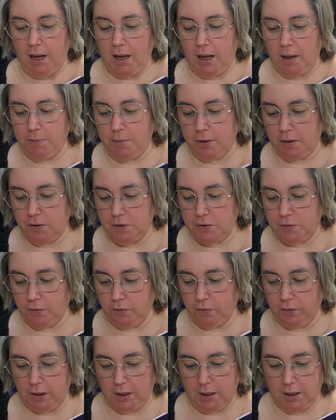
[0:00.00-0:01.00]
and borrows for a
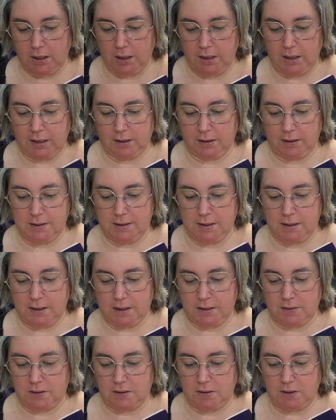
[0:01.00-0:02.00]
ring and a necklace and
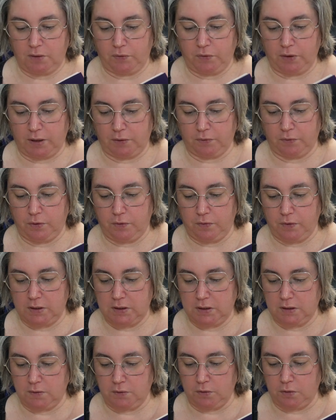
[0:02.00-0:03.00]
decks herself out for the
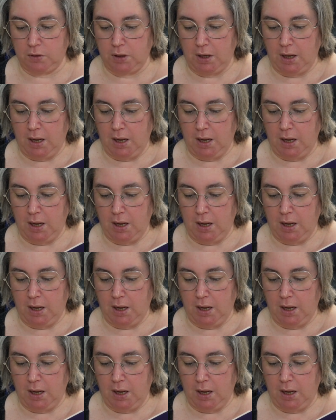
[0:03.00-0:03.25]
festival.